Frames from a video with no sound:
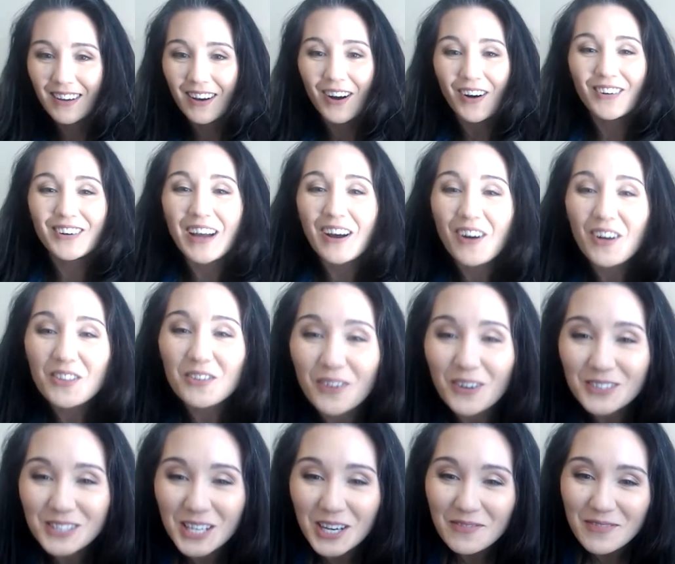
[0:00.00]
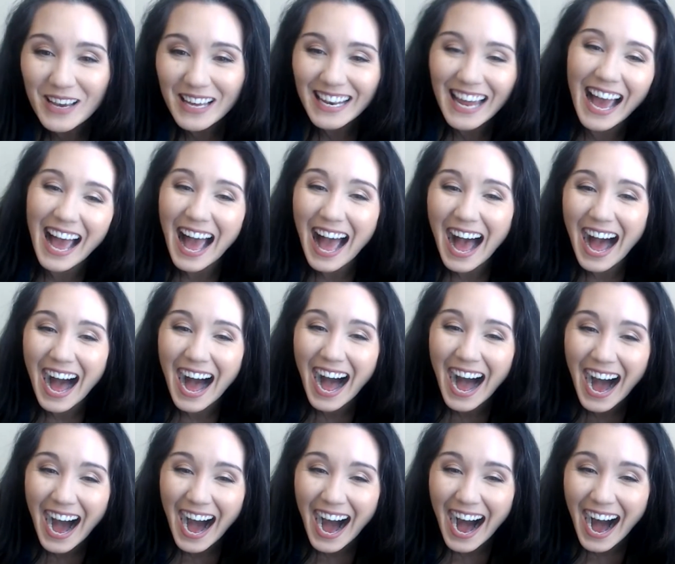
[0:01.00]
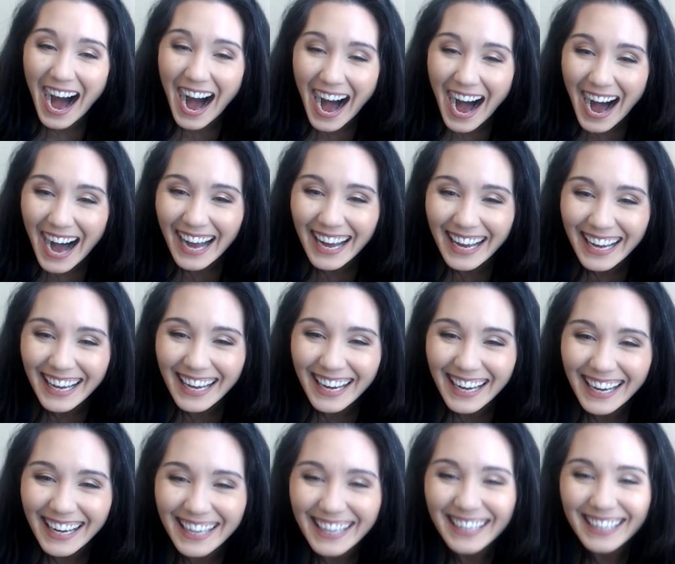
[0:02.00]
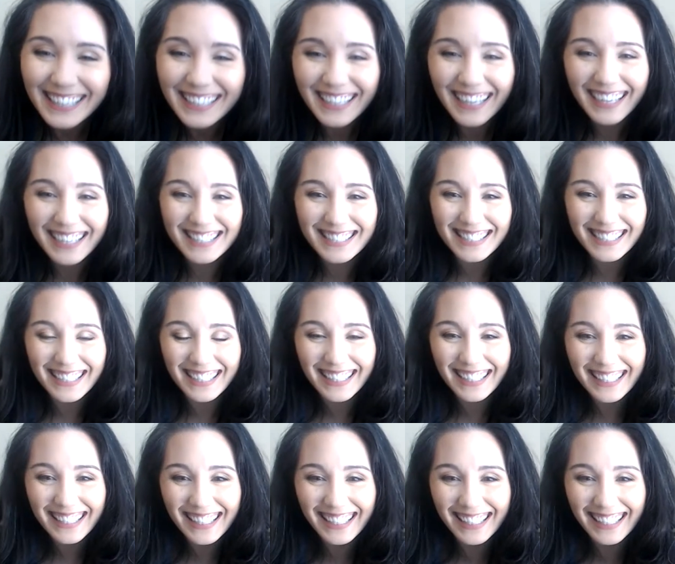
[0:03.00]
Oh, now all the volts come in. I see it.